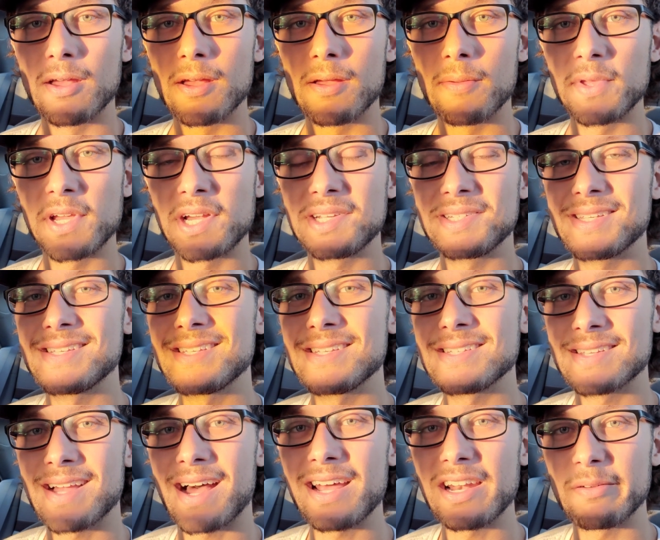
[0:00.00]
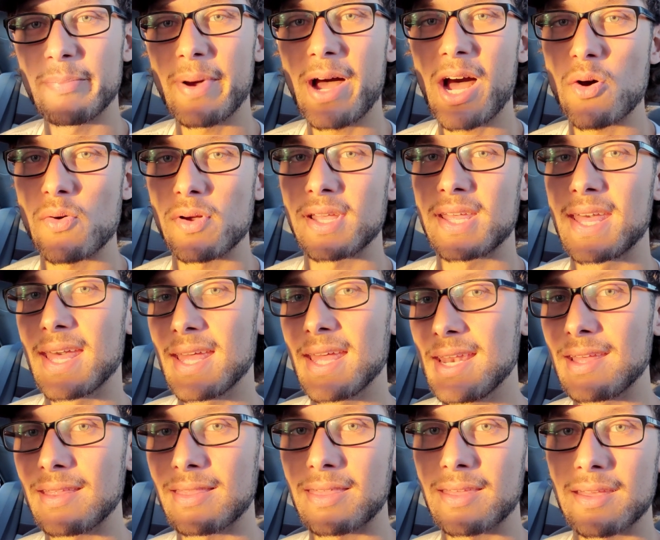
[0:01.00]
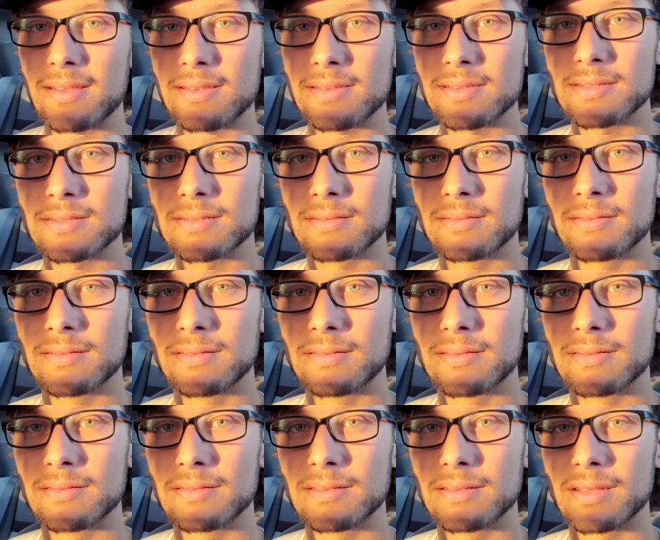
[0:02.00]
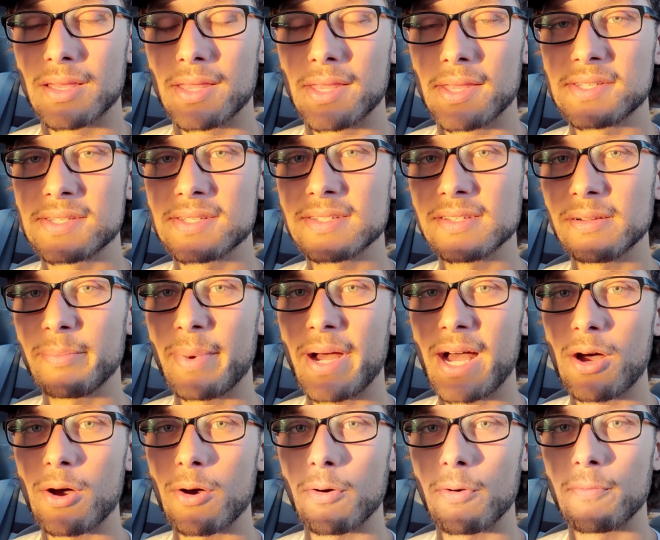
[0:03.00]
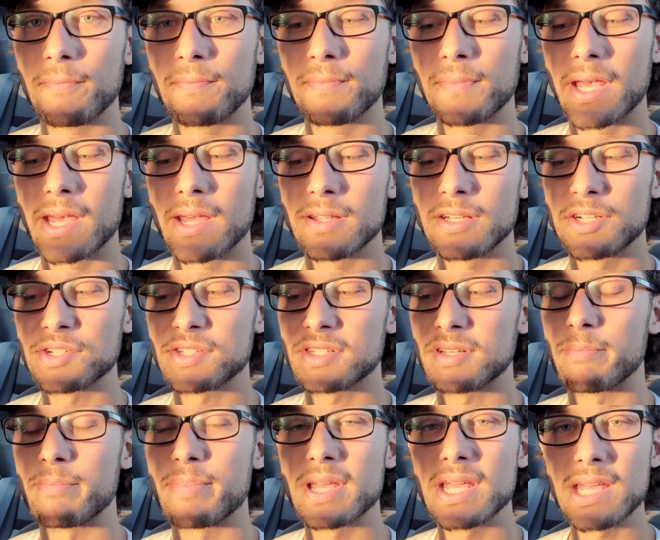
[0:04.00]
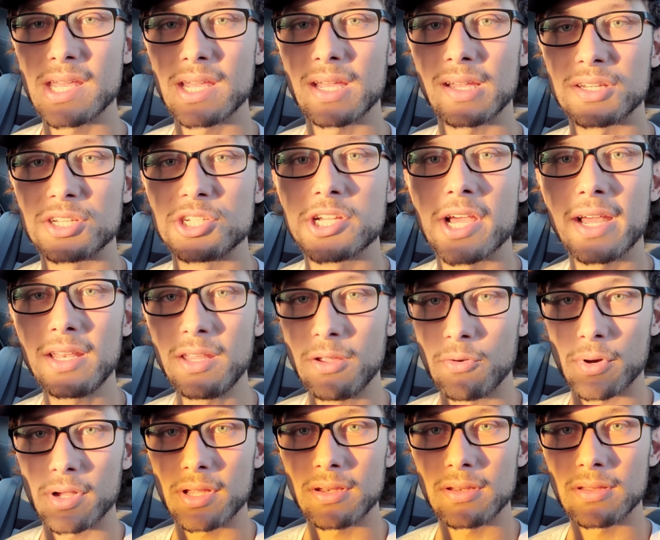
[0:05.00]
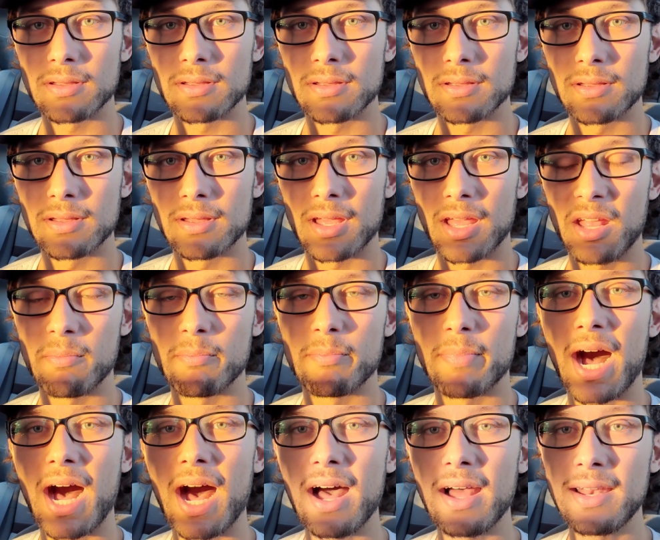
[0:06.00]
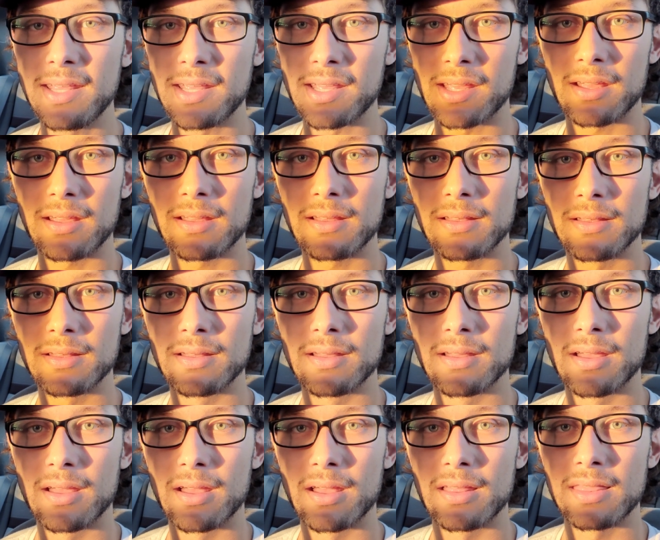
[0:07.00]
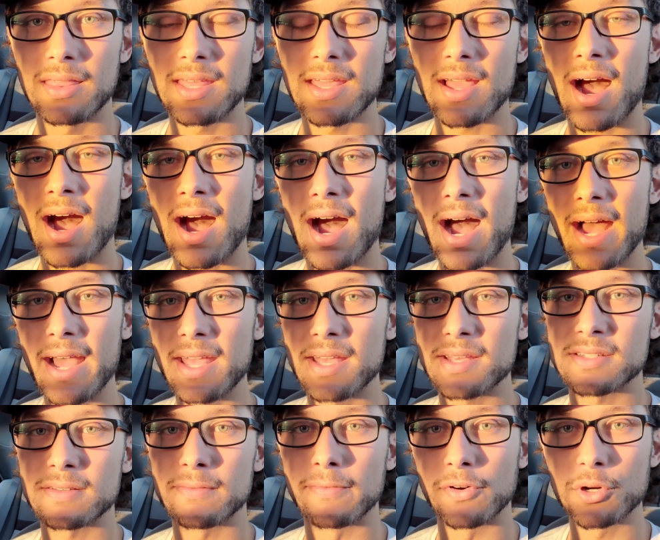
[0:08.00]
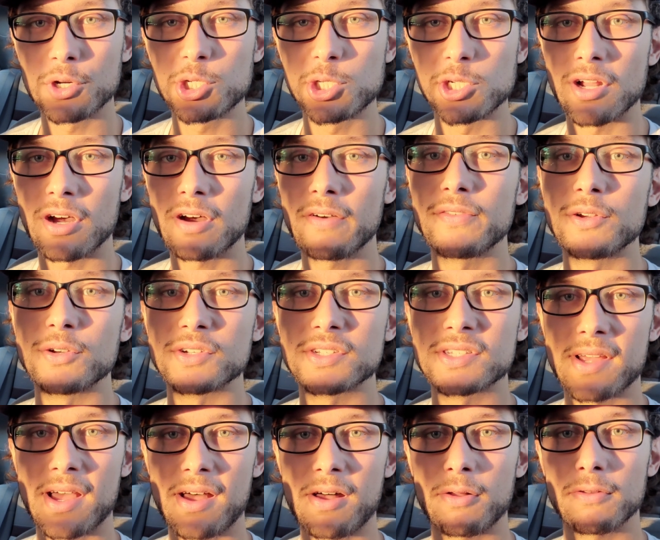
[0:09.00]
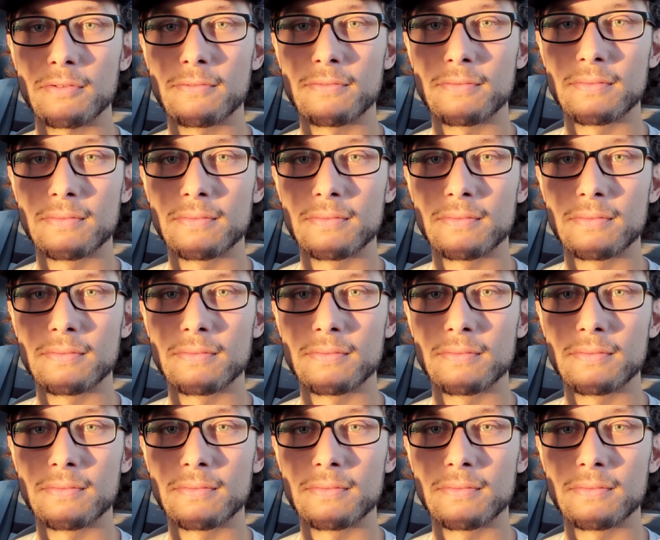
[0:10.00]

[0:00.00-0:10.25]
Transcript: Because this is not about getting things. This is about just being genuine, embodying the highest version of yourself.